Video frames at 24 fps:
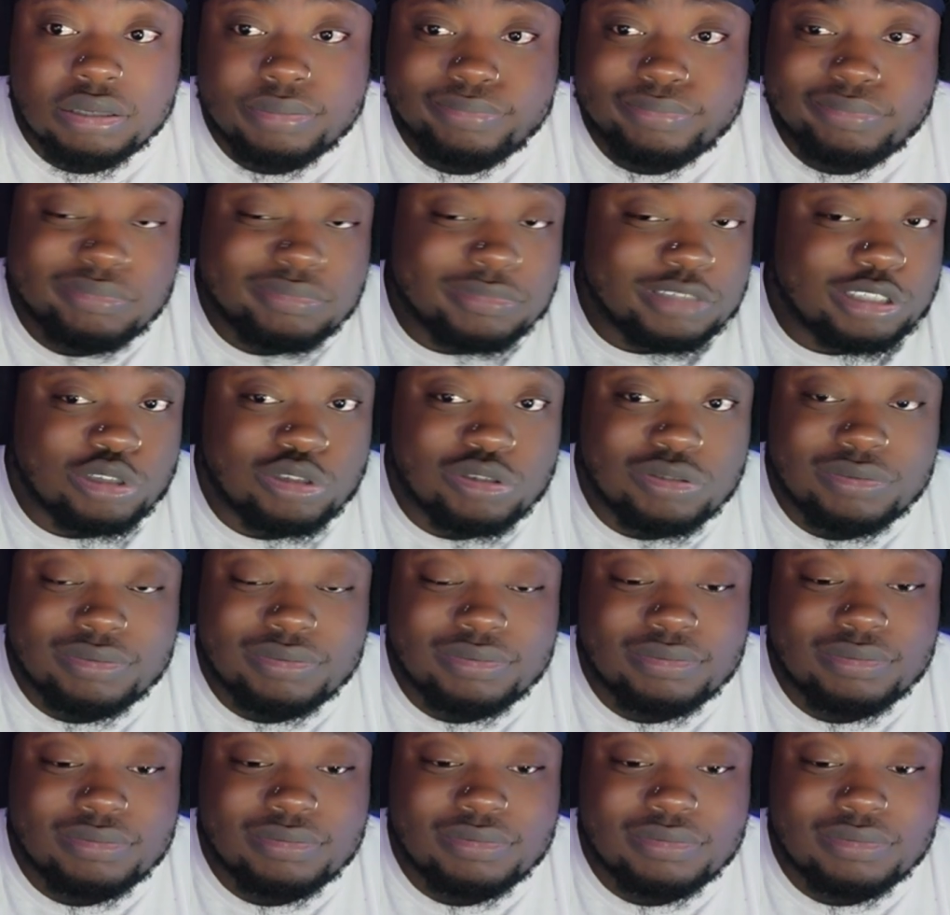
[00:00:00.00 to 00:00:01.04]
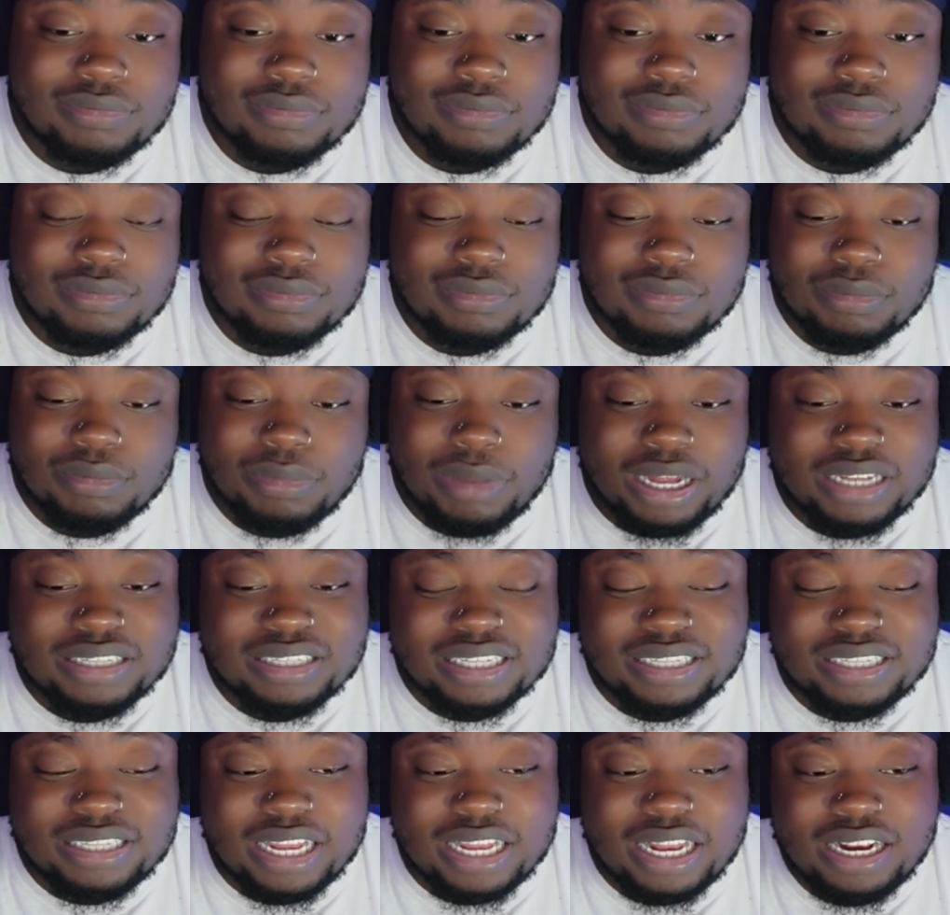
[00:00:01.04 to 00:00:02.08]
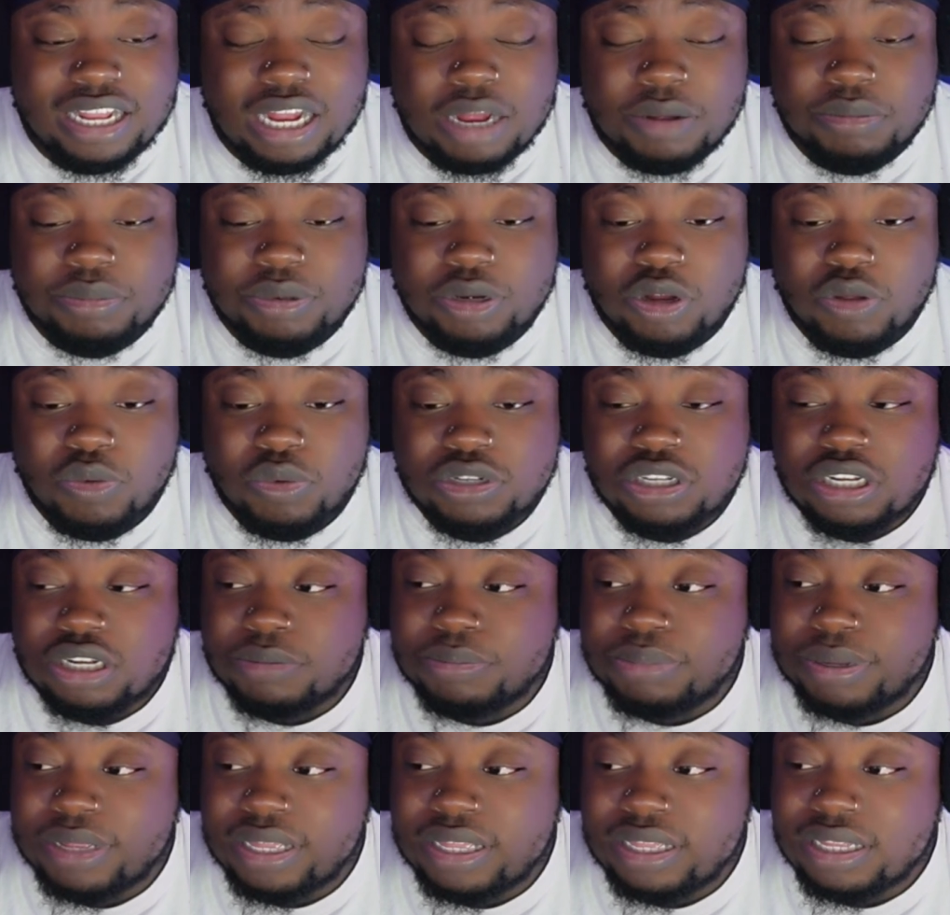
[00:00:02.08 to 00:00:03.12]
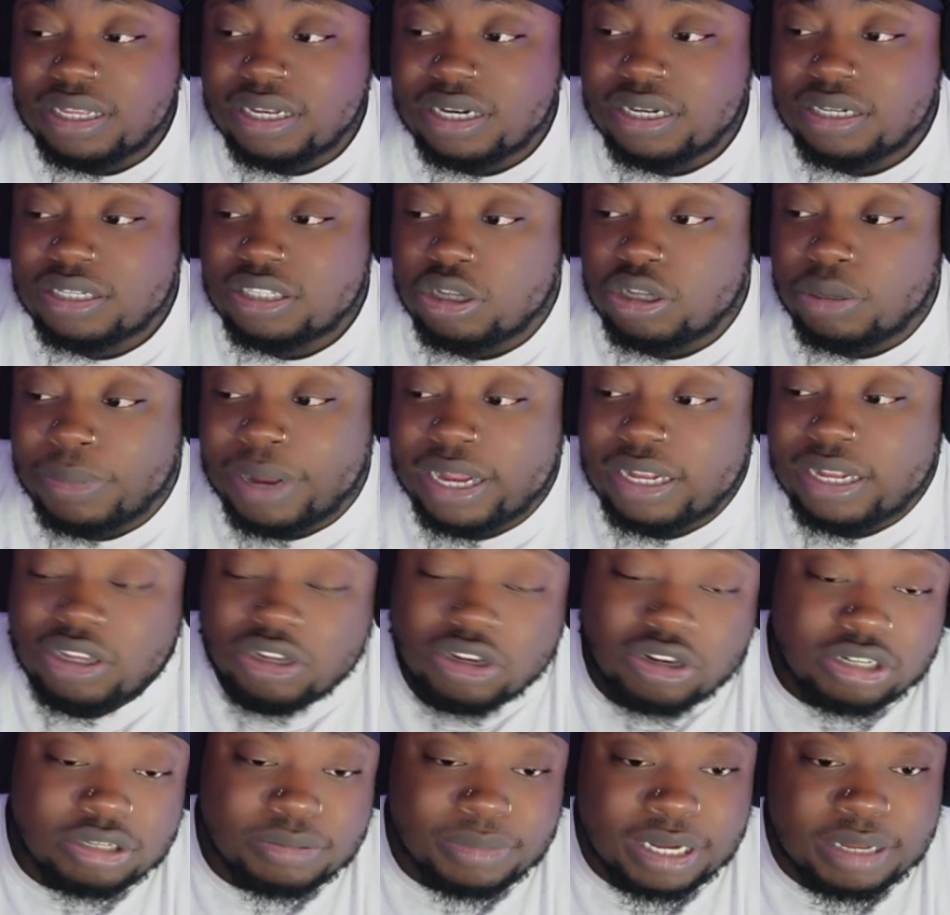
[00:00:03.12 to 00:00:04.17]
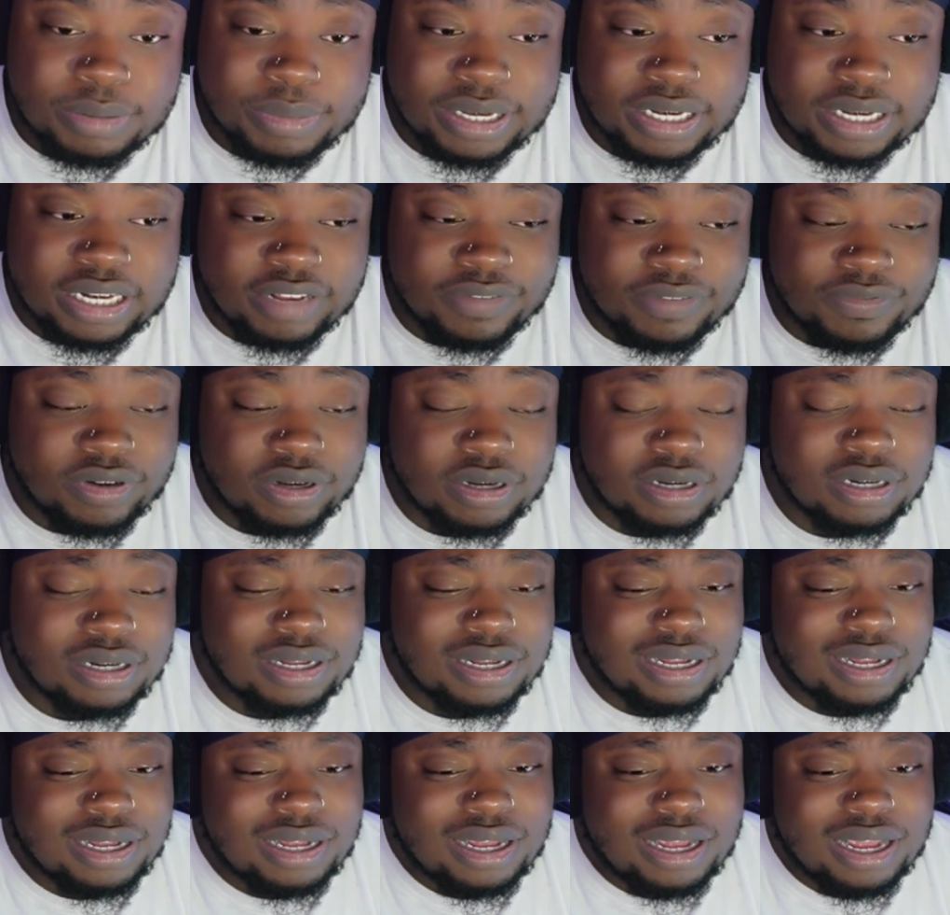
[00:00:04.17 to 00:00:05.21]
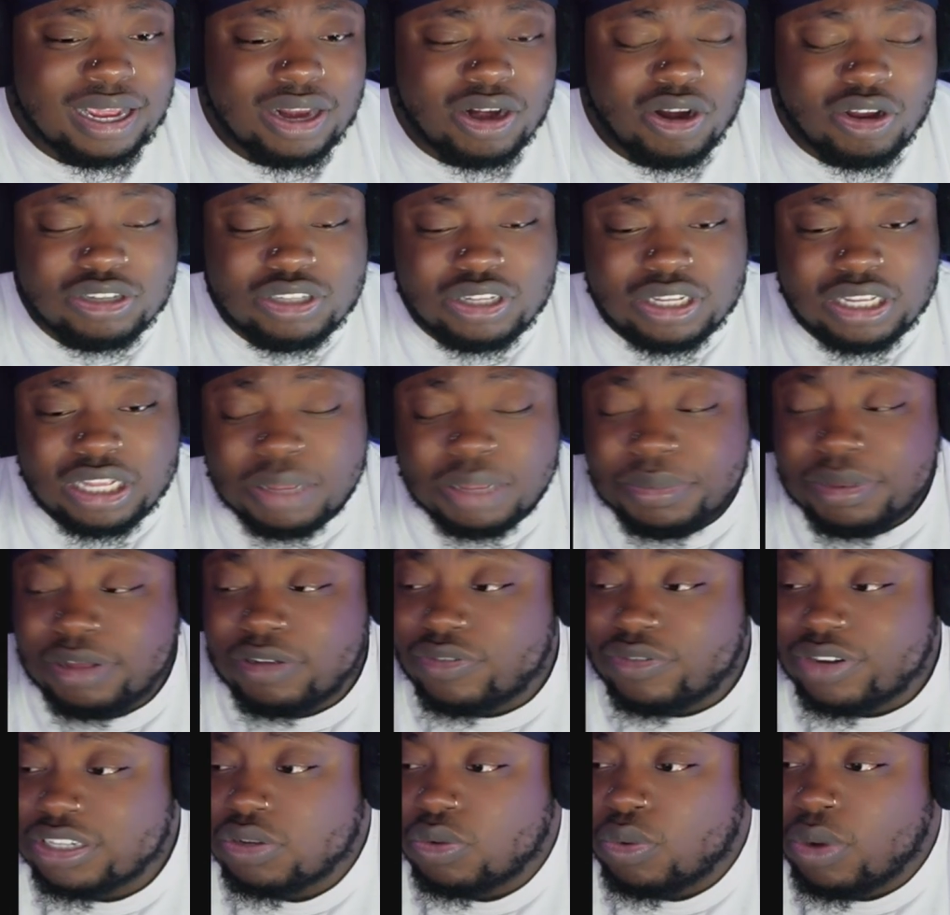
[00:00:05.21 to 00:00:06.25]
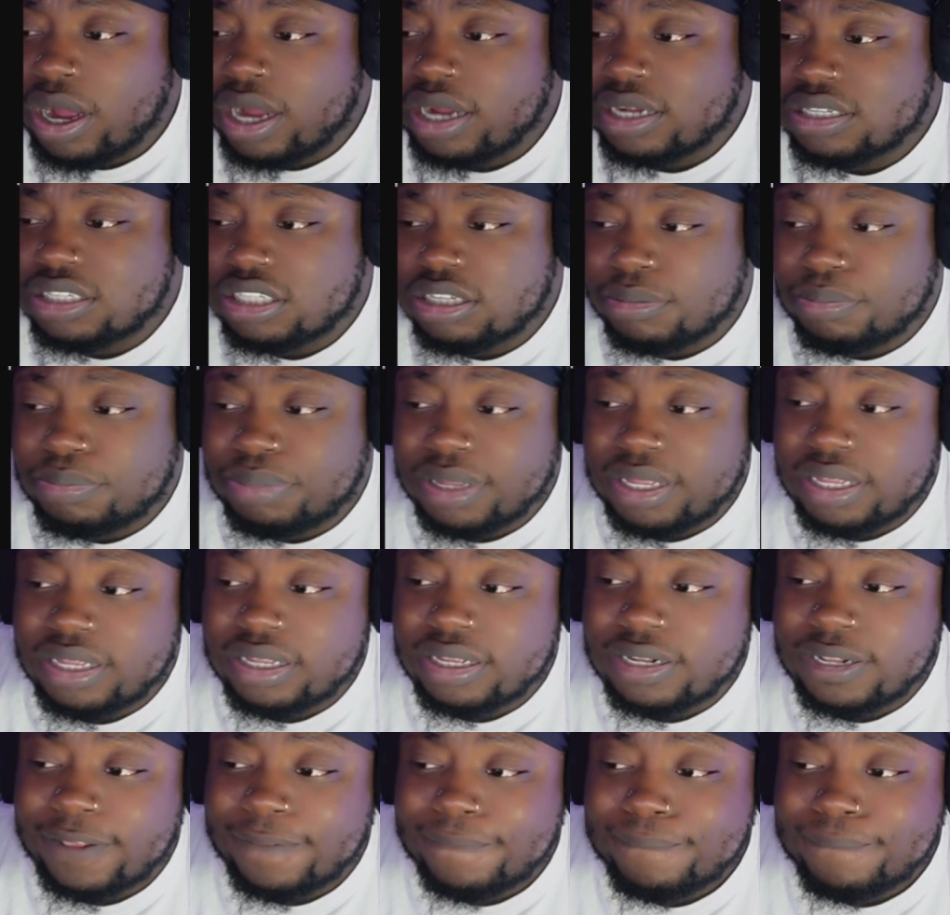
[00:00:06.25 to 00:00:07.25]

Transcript: Shoot. Mine's a 10. Comment below with your opinions. Yours might be different. And also give me a reason why it's your opinion.